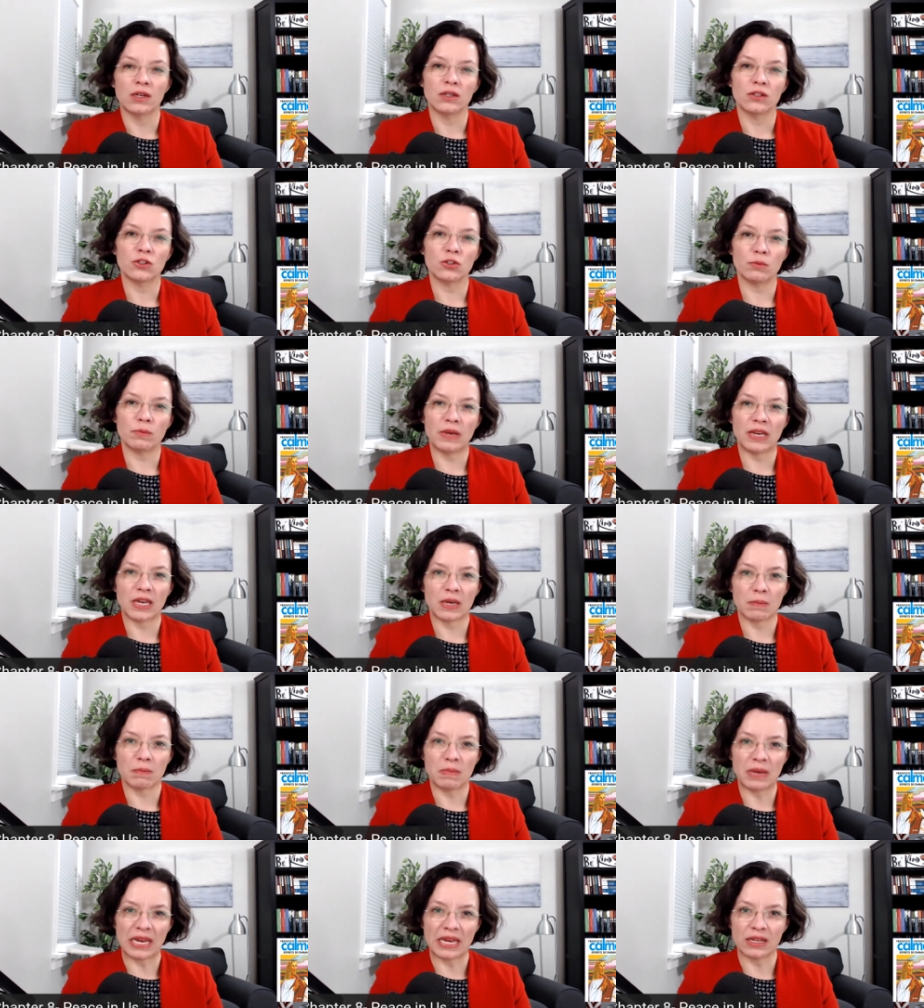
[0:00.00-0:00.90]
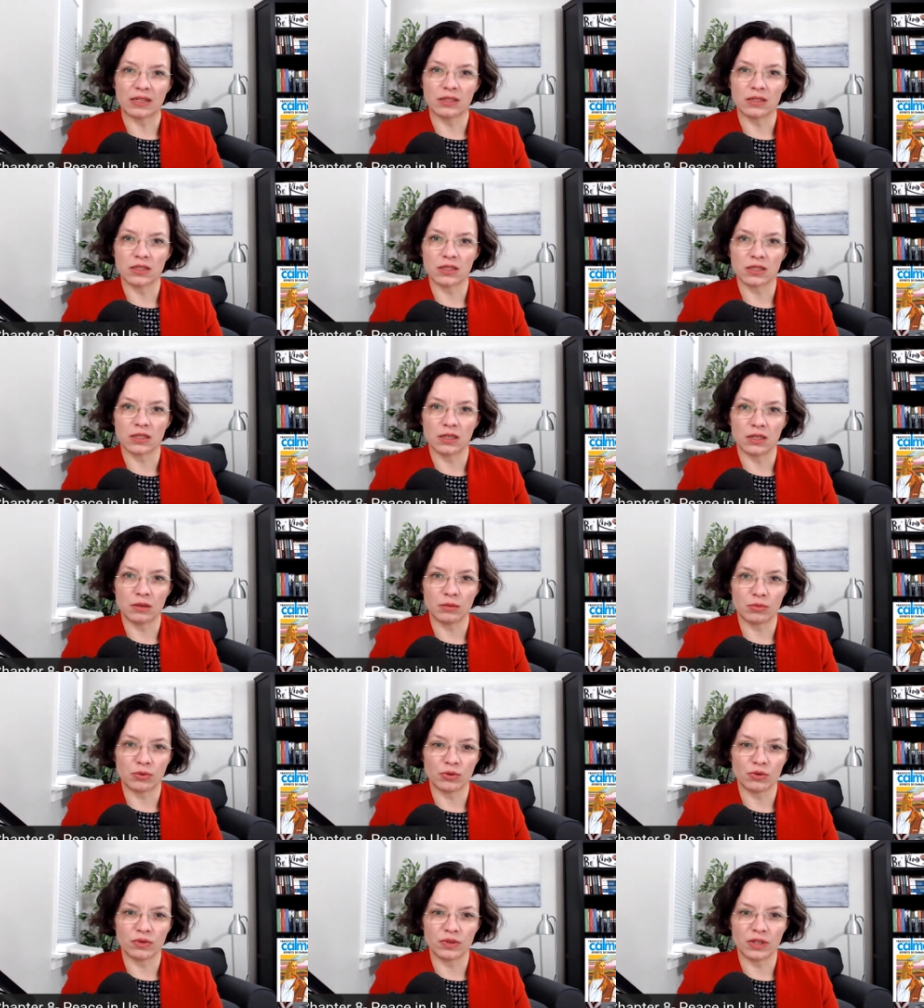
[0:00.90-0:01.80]
to make amends and
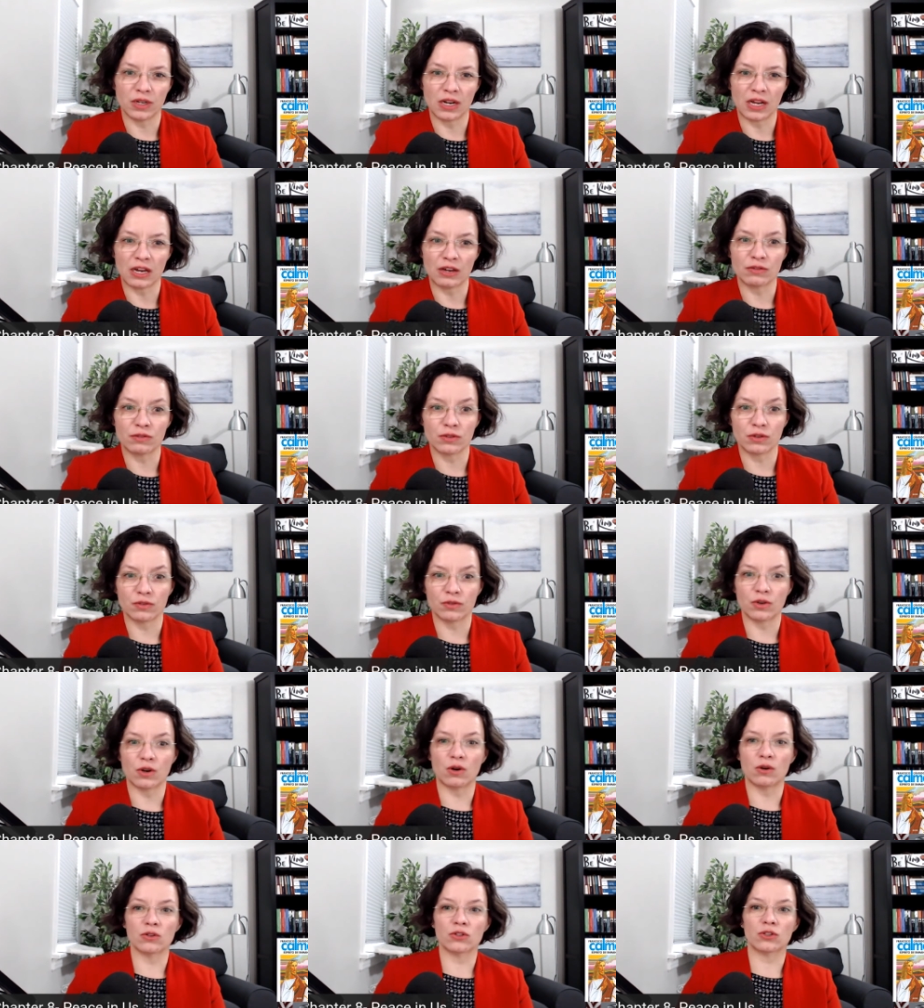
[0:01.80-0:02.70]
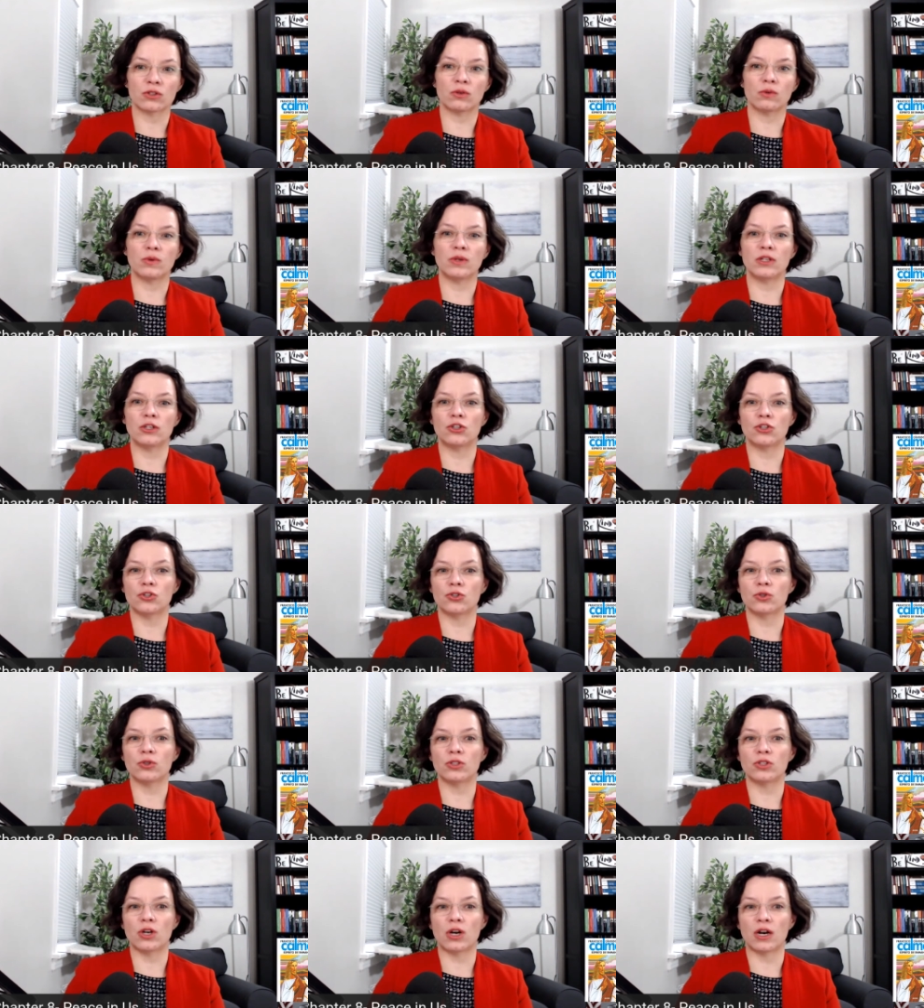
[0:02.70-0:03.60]
improve the life of all. So we should